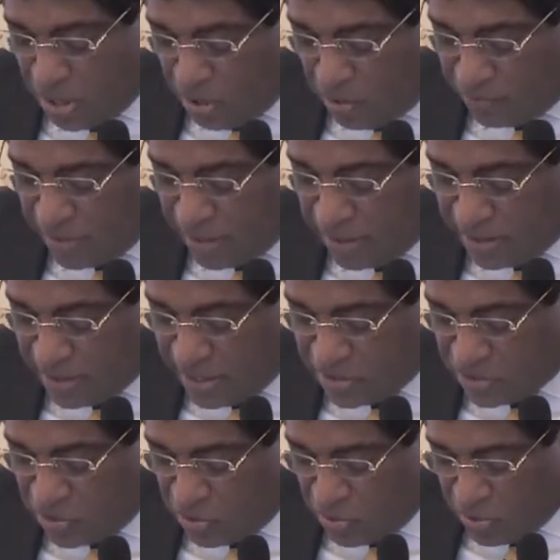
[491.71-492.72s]
of the
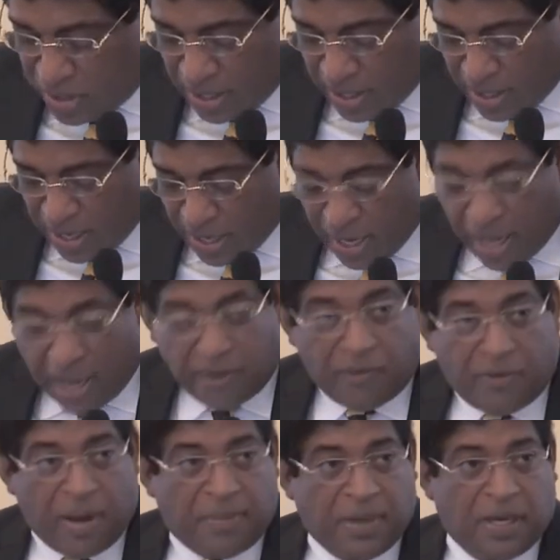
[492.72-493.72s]
international order,
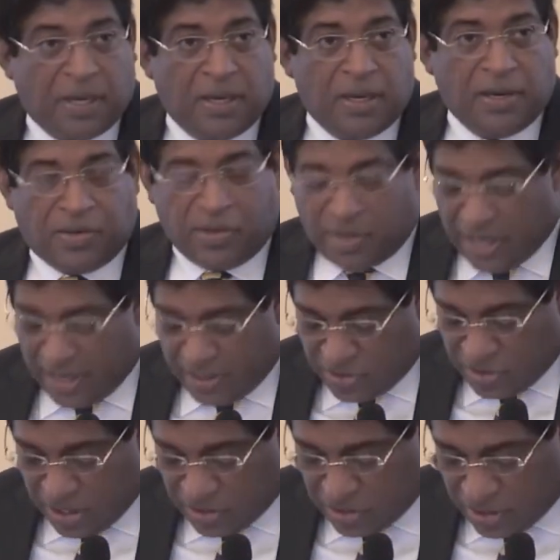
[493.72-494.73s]
and rapid
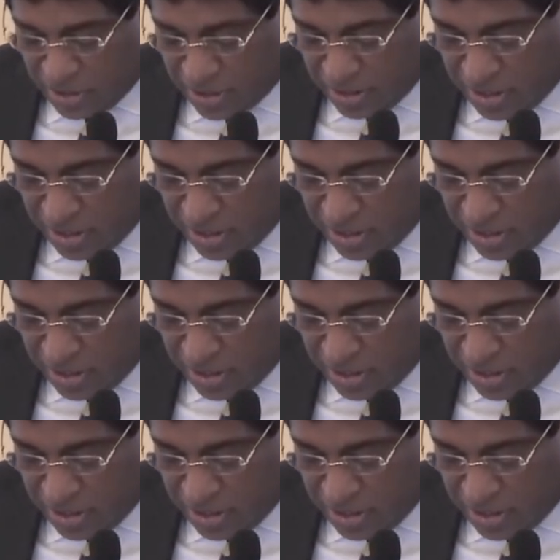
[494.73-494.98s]
digitalization.